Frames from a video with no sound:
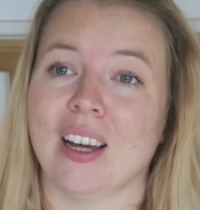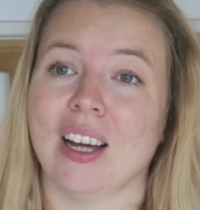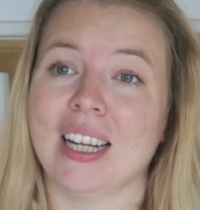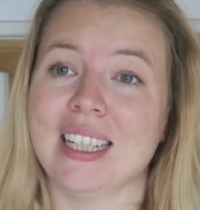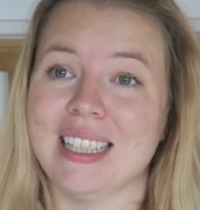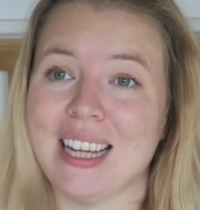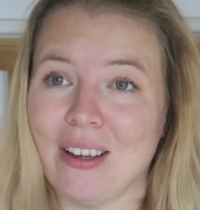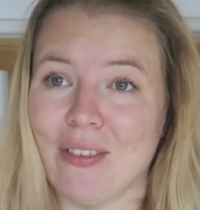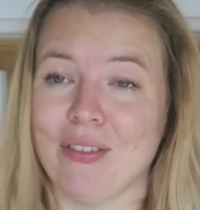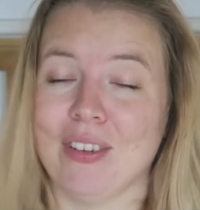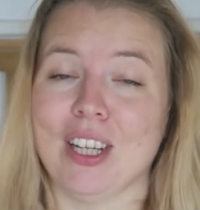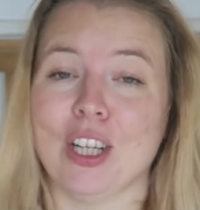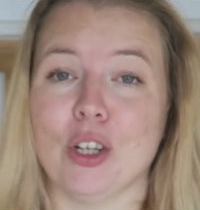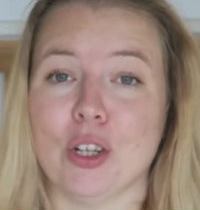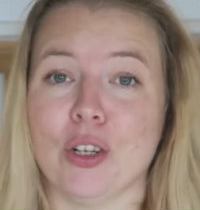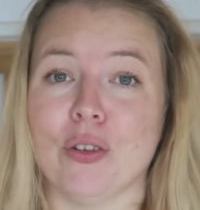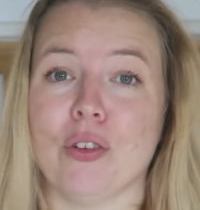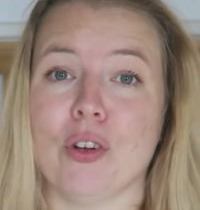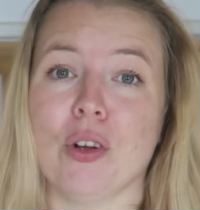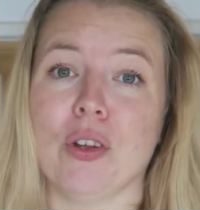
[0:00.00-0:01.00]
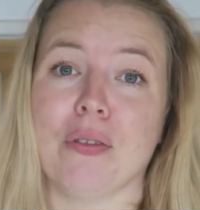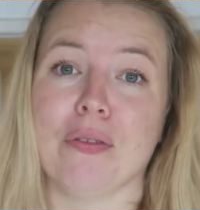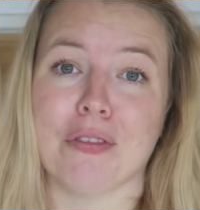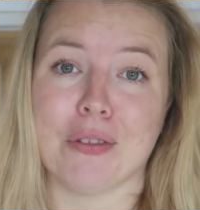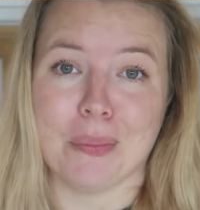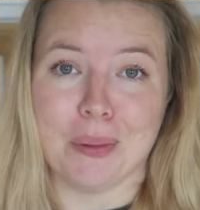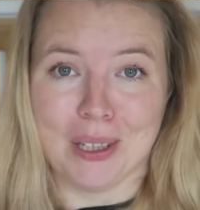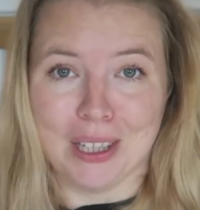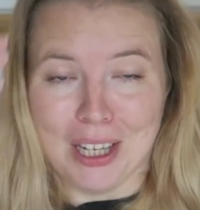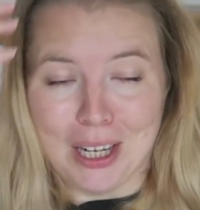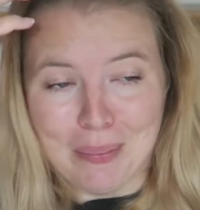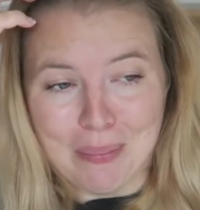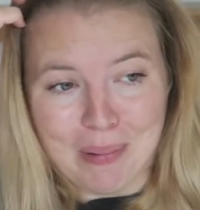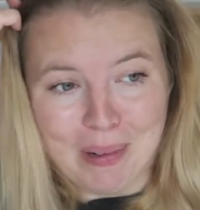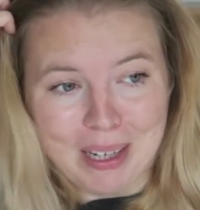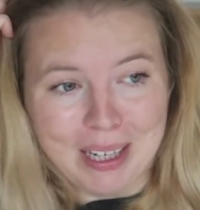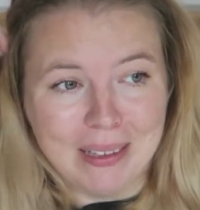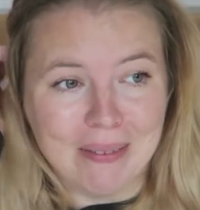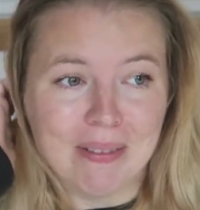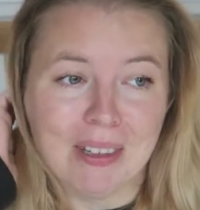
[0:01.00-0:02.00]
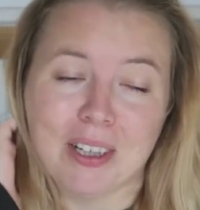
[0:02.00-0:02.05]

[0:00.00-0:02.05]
I definitely could have got them from the library.